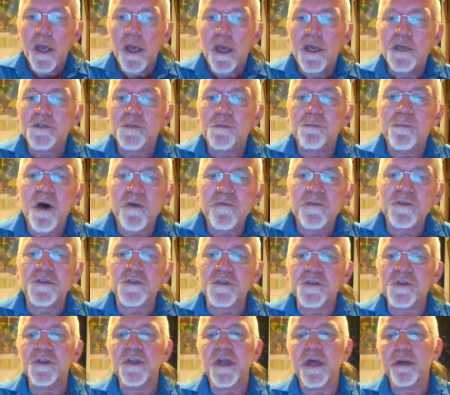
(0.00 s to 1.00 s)
His
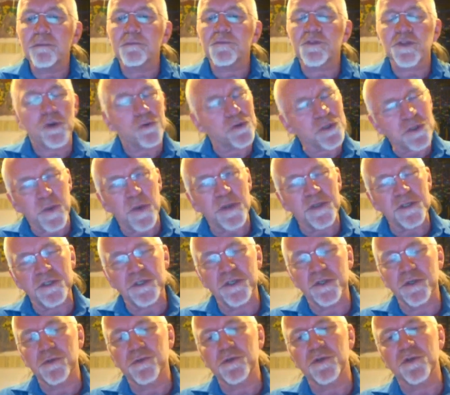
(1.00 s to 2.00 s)
mother's
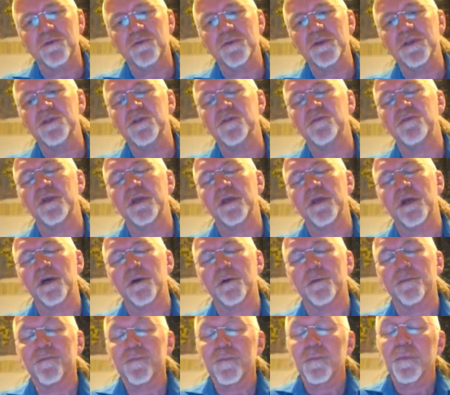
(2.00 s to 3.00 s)
22 degrees of
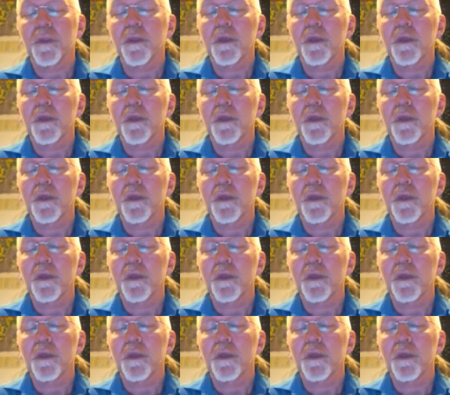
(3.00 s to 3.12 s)
Leo.